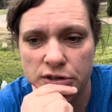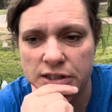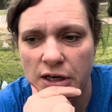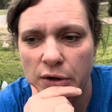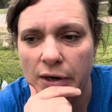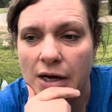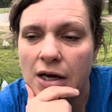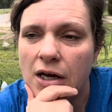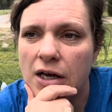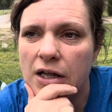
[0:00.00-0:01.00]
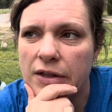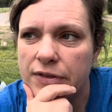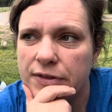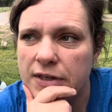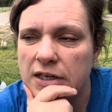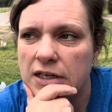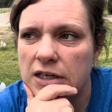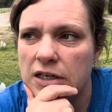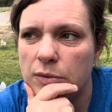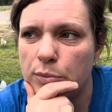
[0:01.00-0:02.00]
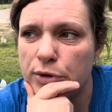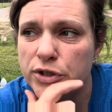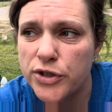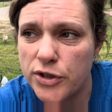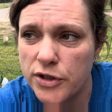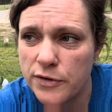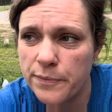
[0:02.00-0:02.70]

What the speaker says: So the butcher